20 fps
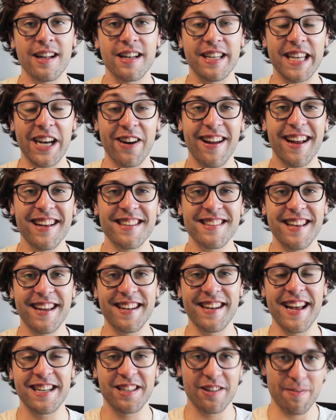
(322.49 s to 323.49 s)
There is a
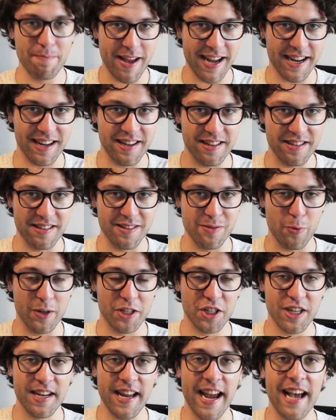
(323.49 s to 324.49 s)
natural mechanism
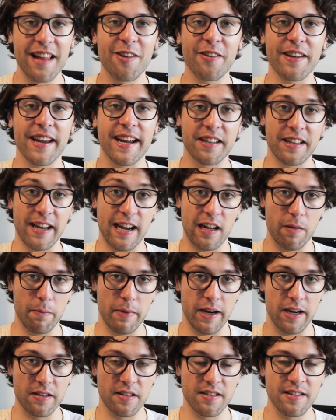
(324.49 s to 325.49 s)
which can elongate
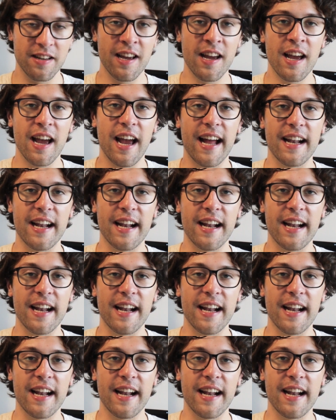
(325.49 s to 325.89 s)
telomeres,